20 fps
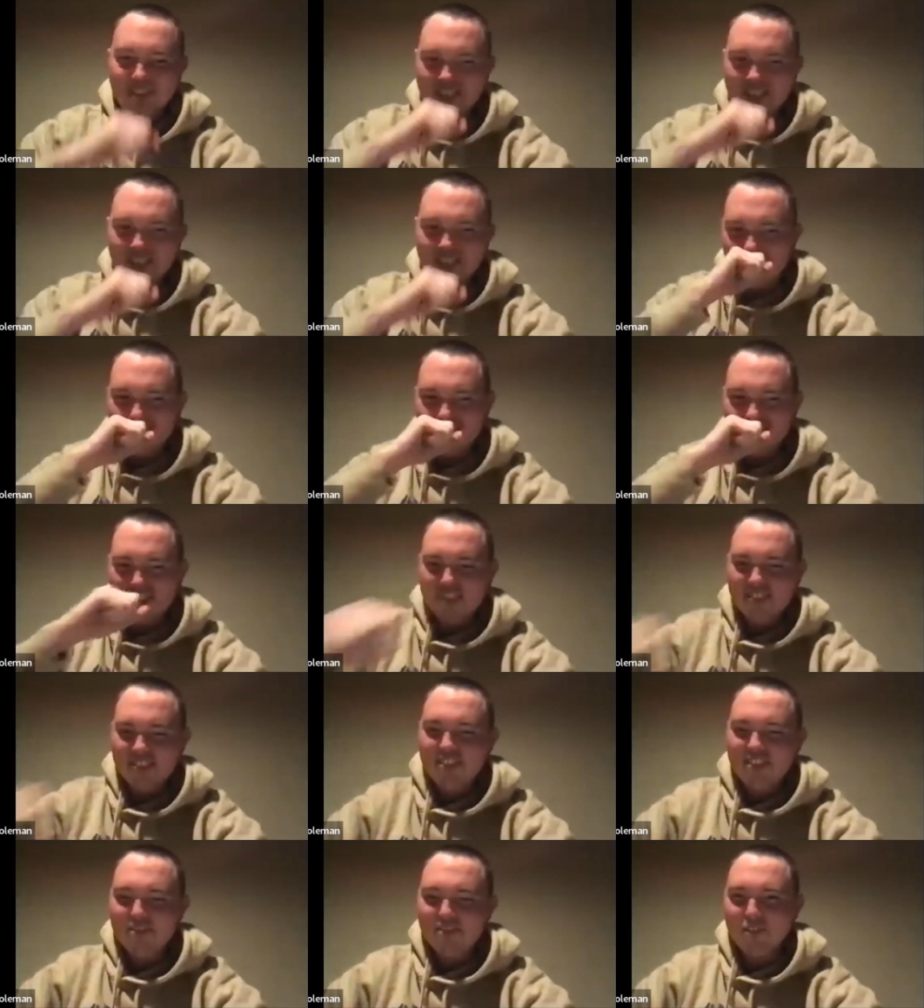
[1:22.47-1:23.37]
I can
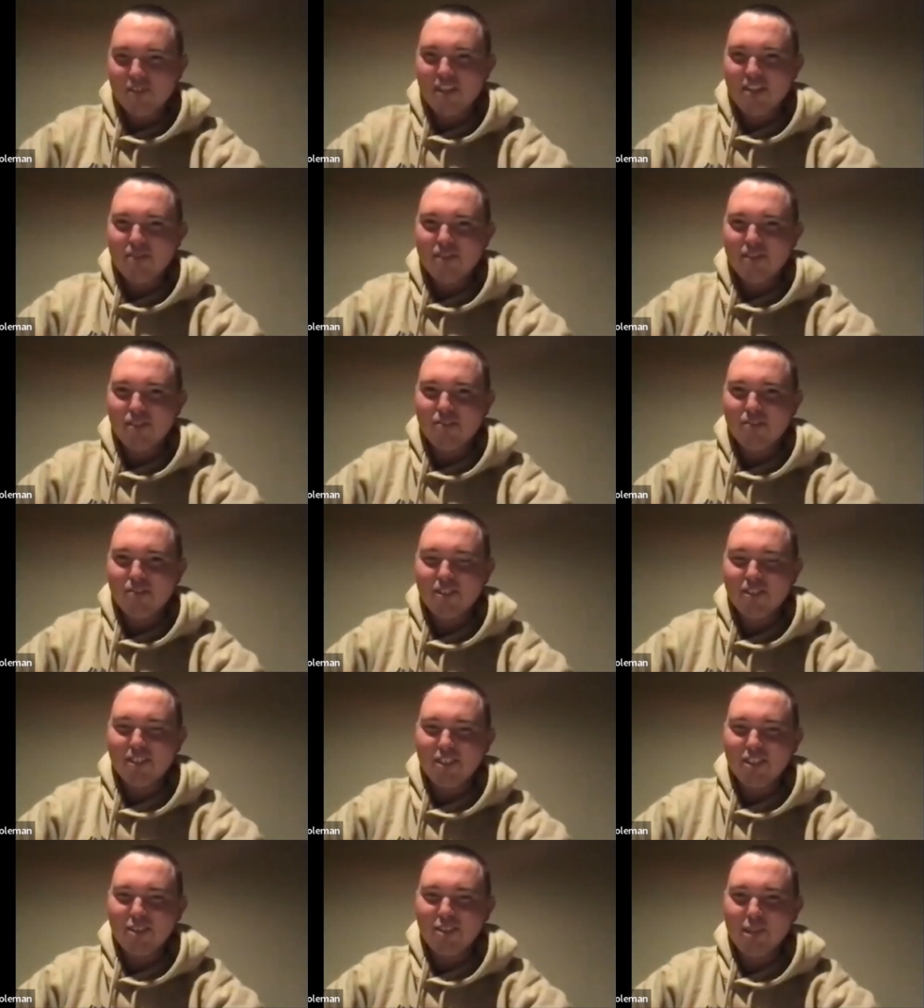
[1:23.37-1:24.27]
say whatever
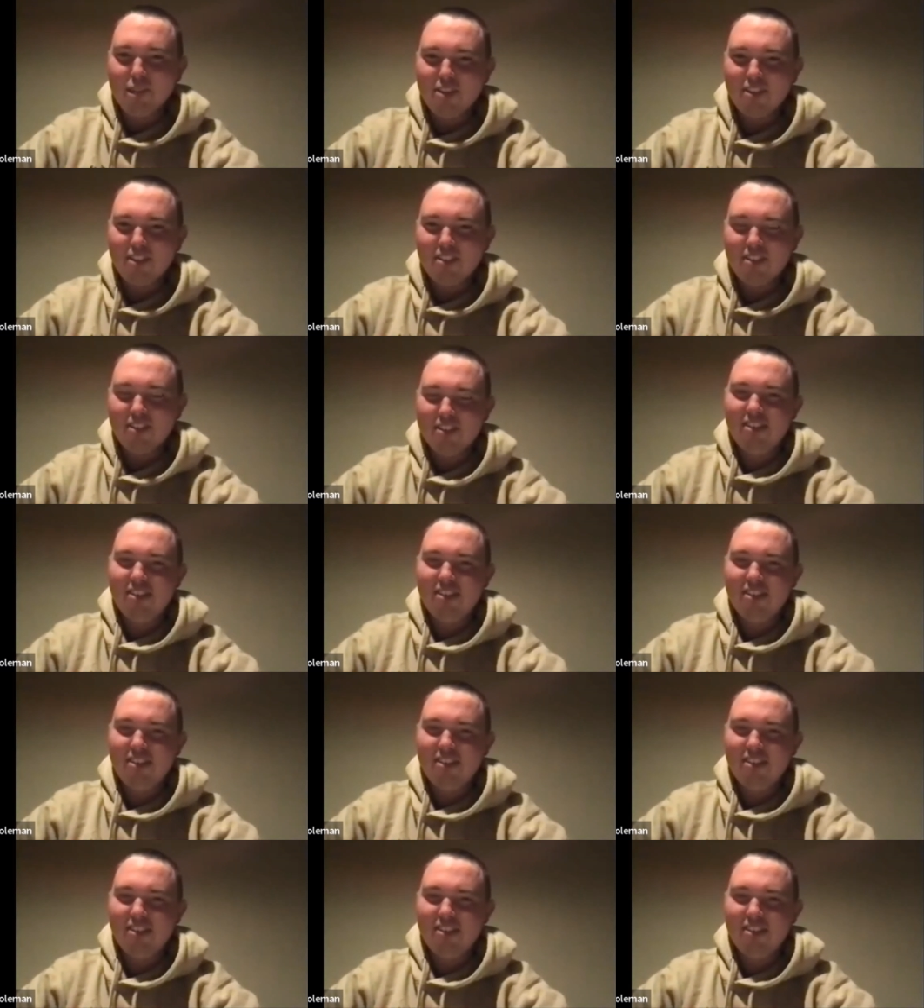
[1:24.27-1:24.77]
really about it.